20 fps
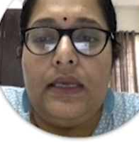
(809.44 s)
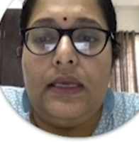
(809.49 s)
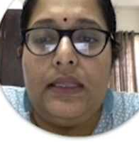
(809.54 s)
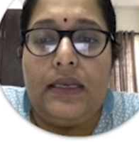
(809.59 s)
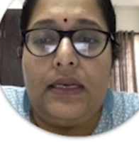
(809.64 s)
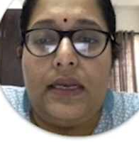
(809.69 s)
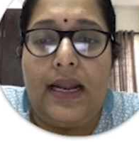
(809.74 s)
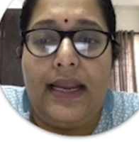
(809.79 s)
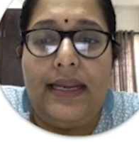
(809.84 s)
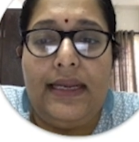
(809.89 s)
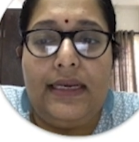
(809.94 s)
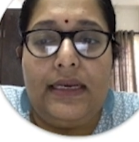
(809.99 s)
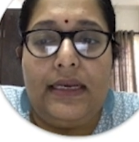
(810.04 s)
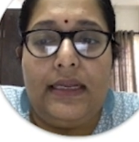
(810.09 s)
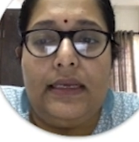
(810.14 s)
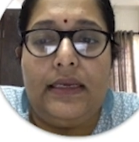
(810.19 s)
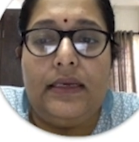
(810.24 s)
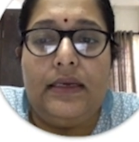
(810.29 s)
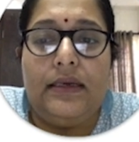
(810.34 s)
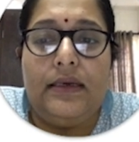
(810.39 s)
Right
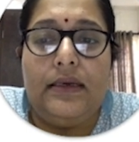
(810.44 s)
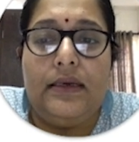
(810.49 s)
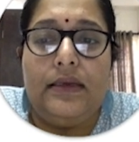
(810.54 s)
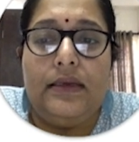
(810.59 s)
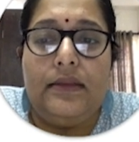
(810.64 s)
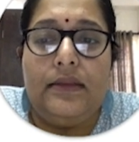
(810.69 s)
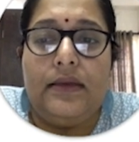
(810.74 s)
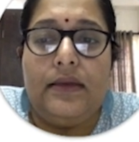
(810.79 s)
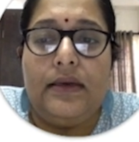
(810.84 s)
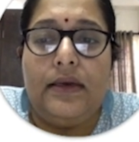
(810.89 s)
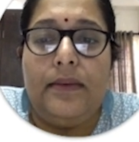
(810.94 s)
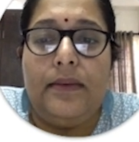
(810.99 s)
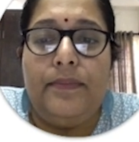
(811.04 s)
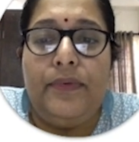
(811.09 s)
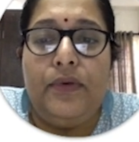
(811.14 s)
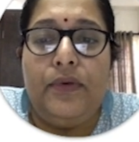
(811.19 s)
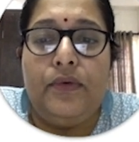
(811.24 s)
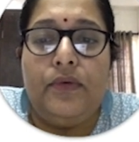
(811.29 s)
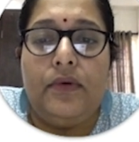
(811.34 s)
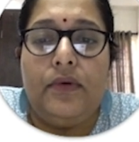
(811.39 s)
click the
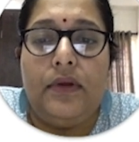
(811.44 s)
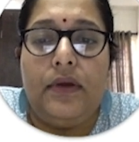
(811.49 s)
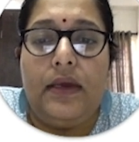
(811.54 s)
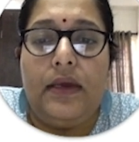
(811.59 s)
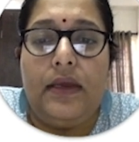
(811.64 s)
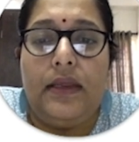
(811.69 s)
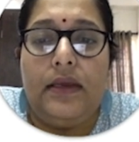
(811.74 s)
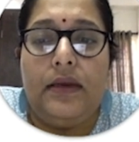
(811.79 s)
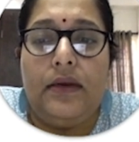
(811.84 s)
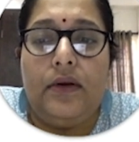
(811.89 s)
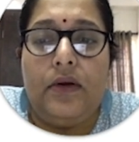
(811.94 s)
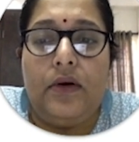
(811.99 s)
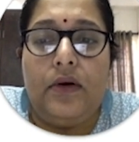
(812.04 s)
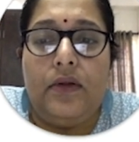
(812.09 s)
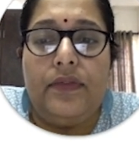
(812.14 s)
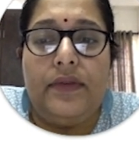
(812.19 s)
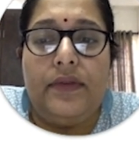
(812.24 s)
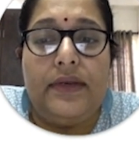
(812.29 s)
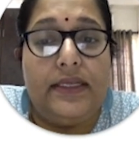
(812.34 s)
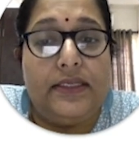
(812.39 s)
computer icon
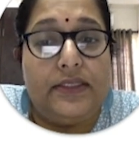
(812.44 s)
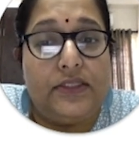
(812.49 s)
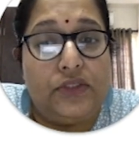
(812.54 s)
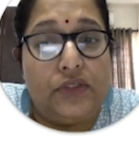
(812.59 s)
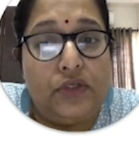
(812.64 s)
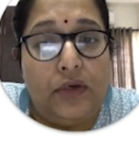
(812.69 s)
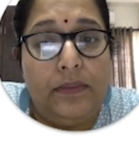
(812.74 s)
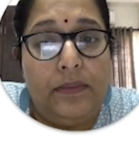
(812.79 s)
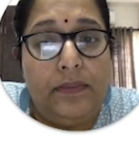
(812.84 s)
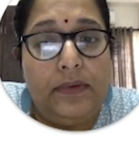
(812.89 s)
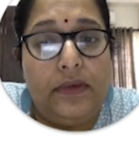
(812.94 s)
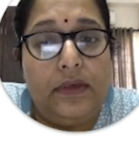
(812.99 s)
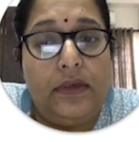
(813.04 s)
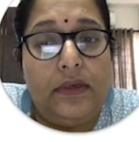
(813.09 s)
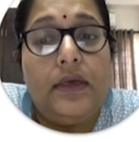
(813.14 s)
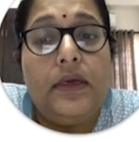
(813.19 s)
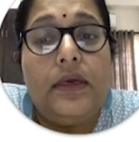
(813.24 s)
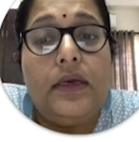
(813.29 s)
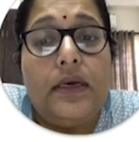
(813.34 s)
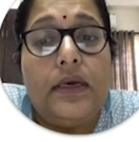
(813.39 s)
on the desktop.
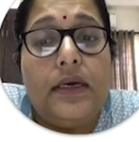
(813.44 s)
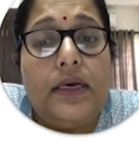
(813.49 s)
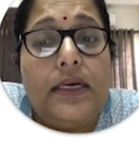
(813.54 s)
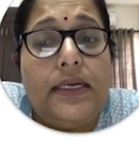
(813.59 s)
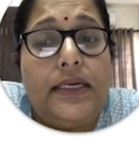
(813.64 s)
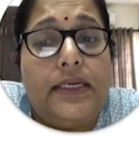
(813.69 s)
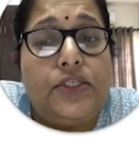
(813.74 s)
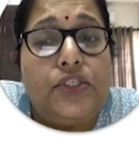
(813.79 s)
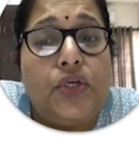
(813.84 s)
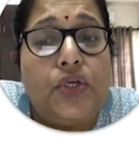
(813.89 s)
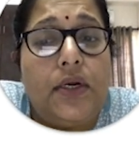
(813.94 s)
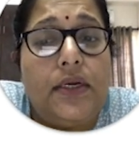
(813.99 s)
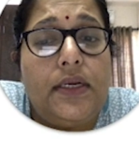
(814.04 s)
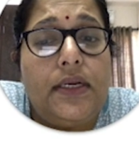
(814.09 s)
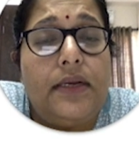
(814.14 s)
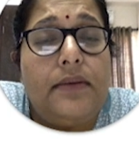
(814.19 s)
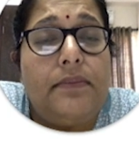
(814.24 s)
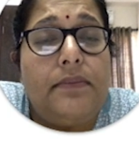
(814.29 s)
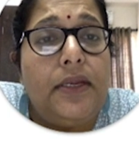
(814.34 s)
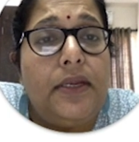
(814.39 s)
A
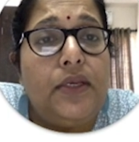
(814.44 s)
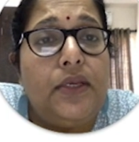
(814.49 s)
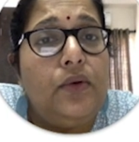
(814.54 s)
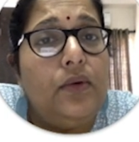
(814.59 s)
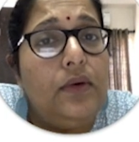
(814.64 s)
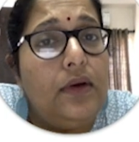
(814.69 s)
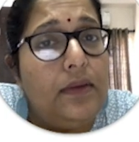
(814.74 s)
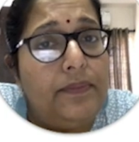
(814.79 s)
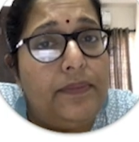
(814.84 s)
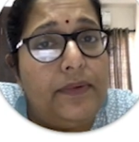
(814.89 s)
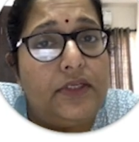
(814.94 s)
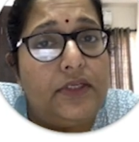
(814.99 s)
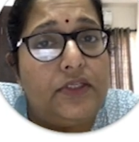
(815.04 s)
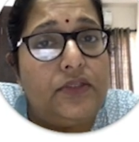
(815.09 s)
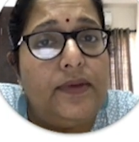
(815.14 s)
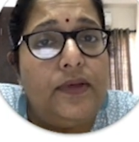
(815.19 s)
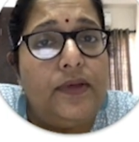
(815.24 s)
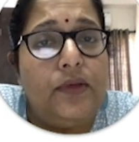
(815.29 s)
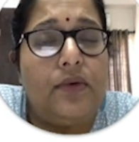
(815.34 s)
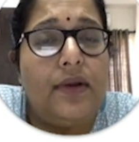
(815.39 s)
shortcut menu appears.
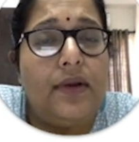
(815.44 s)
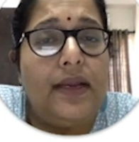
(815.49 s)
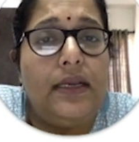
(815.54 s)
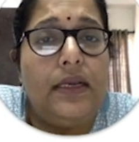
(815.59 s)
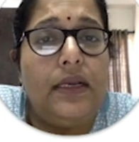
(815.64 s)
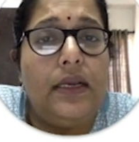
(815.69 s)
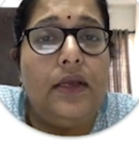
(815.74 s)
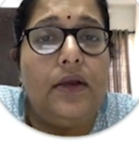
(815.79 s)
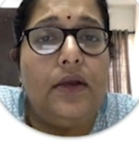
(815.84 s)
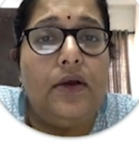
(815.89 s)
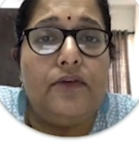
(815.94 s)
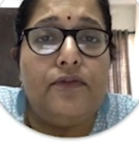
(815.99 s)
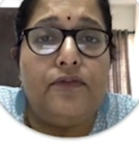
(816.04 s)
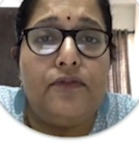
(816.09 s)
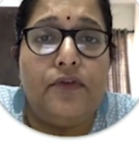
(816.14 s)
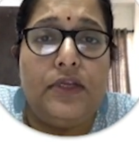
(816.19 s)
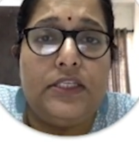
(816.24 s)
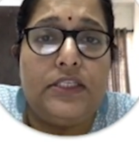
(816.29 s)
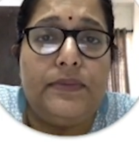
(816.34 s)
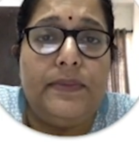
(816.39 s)
When you right click on a
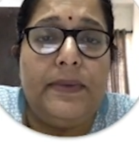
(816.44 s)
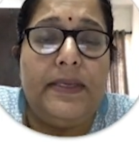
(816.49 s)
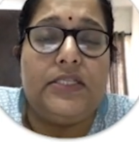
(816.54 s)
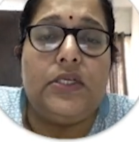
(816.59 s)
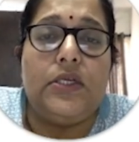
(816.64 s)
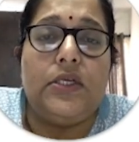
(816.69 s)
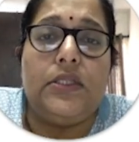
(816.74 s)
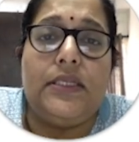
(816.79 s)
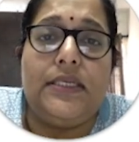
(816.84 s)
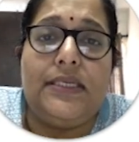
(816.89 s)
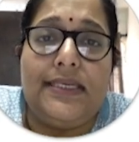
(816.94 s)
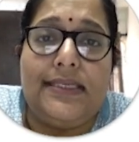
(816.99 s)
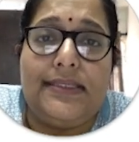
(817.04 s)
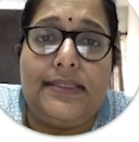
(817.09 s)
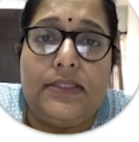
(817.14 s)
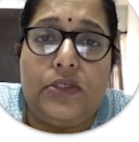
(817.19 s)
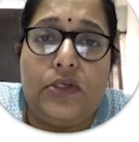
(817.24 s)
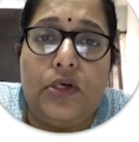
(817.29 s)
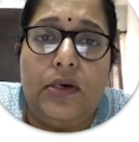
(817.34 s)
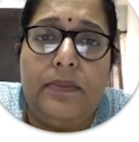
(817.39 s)
free space on the
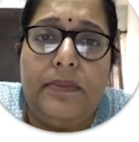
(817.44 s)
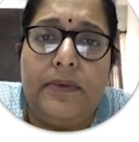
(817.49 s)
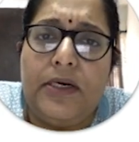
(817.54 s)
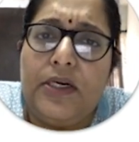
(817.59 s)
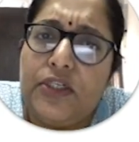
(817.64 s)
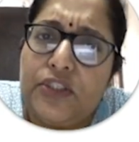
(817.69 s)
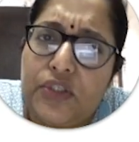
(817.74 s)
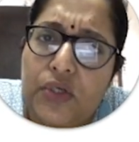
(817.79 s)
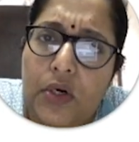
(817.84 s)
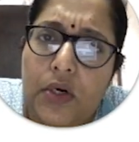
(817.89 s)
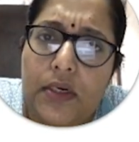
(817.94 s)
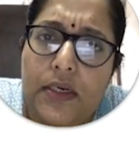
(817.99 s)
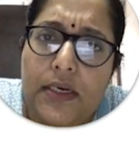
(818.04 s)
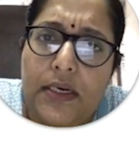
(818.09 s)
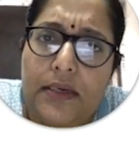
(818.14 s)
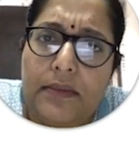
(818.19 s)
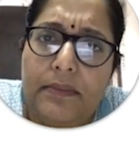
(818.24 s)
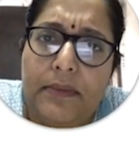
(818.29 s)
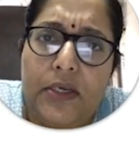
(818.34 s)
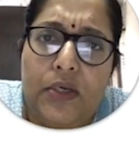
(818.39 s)
desktop, a
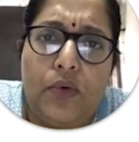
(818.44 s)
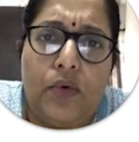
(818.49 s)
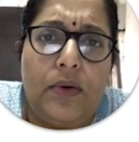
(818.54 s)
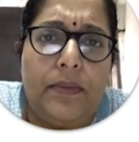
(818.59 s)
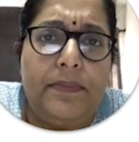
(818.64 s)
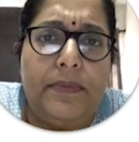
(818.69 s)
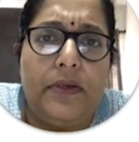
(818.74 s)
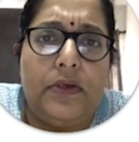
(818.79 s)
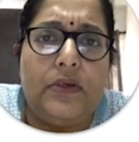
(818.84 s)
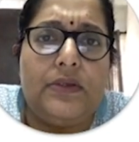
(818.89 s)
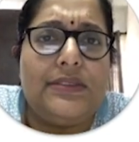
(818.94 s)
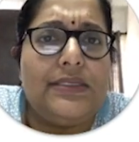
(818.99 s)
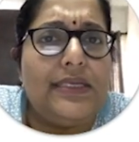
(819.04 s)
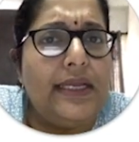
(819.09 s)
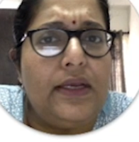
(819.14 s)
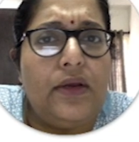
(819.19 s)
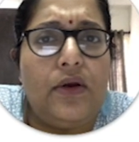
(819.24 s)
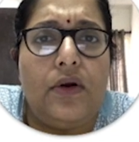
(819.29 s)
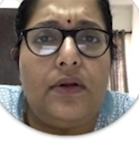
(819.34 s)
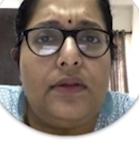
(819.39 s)
shortcut menu appears
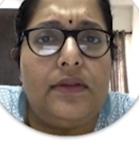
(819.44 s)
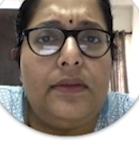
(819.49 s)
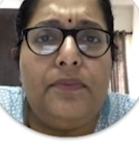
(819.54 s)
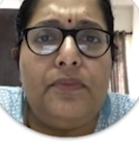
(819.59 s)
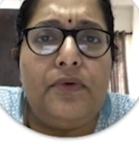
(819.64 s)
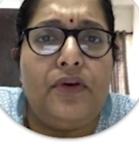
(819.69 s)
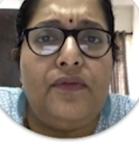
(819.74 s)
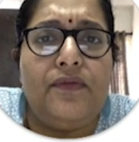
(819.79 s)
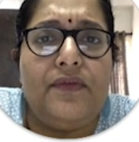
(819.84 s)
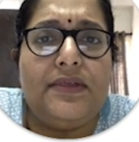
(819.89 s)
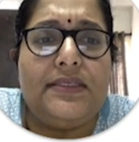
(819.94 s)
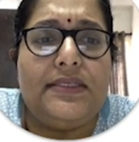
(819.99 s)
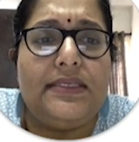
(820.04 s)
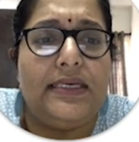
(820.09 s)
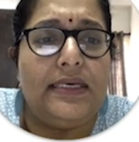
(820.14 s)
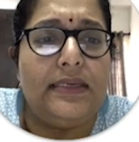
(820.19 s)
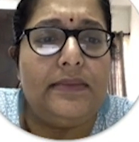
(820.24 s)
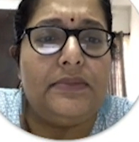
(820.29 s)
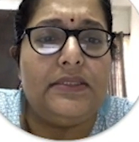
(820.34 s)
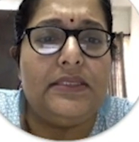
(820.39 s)
like all the previous
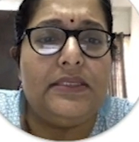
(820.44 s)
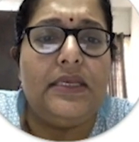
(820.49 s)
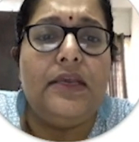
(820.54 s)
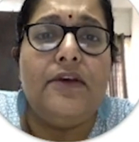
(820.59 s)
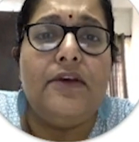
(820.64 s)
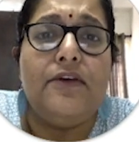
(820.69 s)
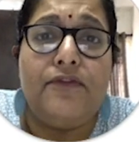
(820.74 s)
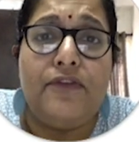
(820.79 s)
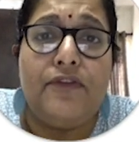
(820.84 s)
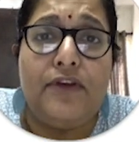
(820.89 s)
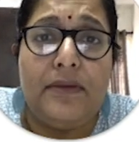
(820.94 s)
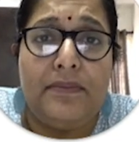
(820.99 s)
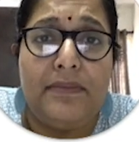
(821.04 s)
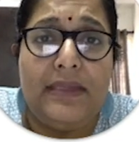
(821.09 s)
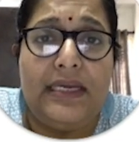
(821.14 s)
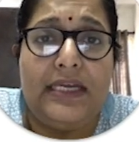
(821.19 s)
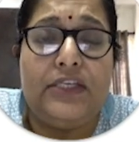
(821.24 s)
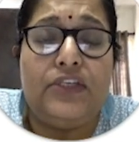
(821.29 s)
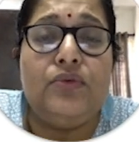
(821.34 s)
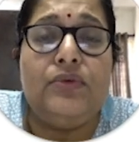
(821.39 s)
times. From
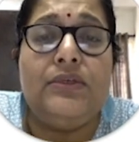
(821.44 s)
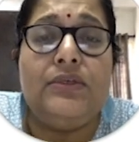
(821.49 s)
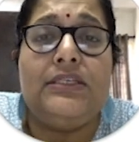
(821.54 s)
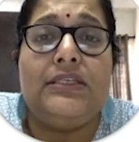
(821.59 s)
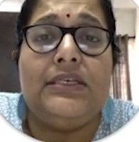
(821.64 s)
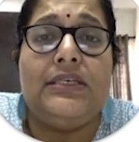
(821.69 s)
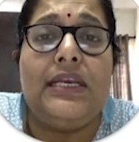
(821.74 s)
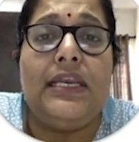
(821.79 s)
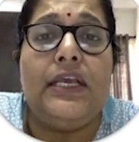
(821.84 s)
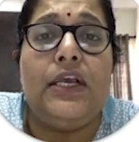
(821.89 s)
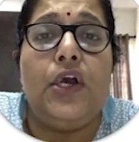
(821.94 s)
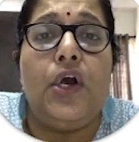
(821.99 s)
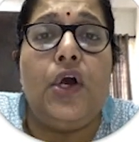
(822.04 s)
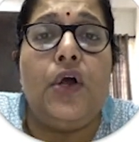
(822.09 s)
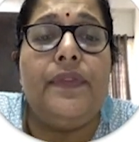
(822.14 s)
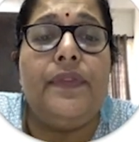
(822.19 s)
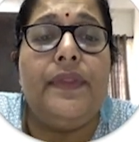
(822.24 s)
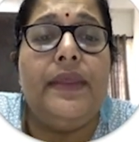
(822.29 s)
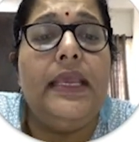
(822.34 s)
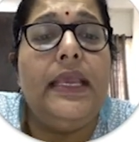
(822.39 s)
that, you need to click
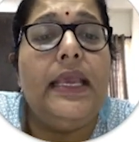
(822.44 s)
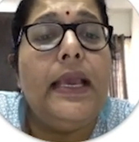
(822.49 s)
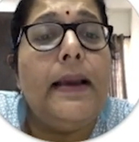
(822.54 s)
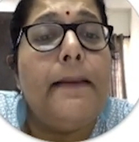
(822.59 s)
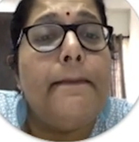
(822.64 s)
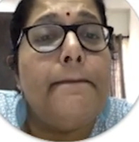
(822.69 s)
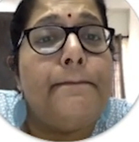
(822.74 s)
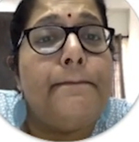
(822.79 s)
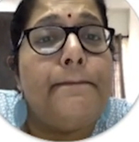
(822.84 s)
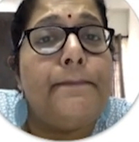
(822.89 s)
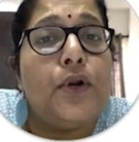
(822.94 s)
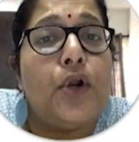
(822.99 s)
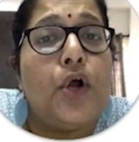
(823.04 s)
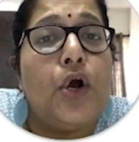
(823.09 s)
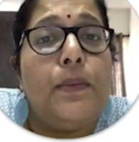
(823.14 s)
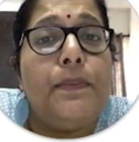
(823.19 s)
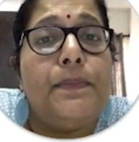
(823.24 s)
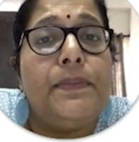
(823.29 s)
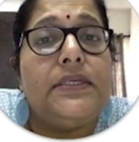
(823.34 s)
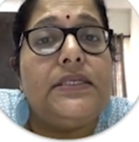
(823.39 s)
on the
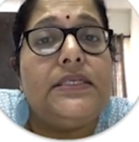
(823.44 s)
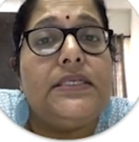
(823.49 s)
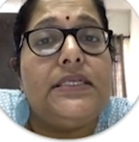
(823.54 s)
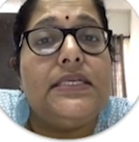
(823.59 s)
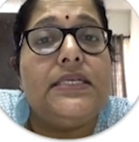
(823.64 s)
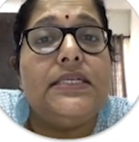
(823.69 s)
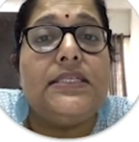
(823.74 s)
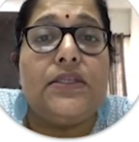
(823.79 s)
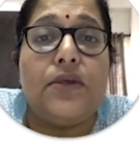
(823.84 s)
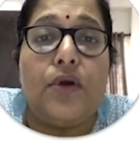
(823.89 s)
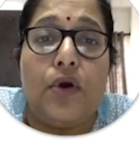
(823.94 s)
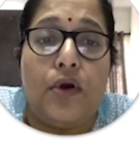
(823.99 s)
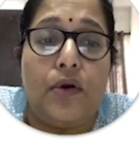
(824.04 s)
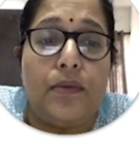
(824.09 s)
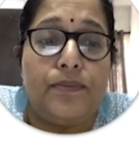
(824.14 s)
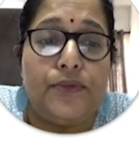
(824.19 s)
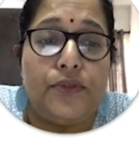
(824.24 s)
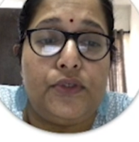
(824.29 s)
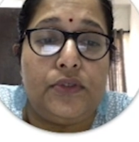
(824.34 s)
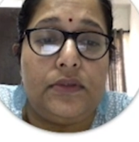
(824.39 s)
properties
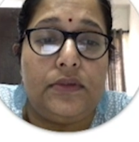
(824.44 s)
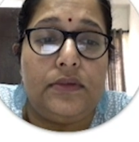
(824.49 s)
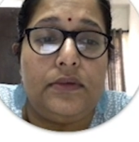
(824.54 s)
option.